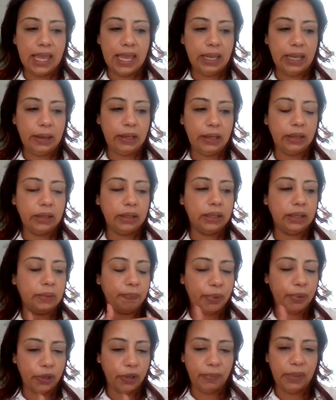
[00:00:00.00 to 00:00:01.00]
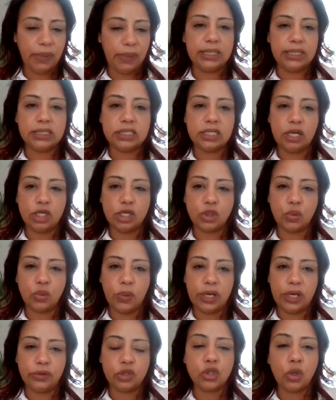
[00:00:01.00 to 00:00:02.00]
they put me in touch
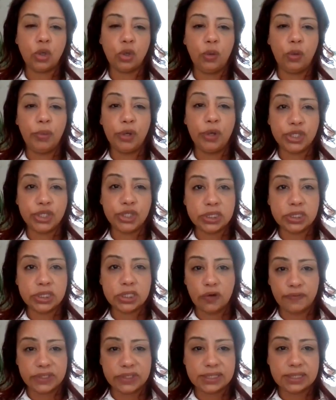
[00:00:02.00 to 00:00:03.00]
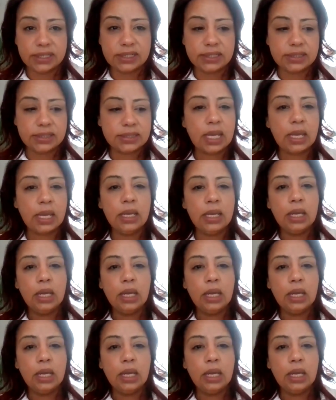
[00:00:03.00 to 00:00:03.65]
with Total Merchant Services,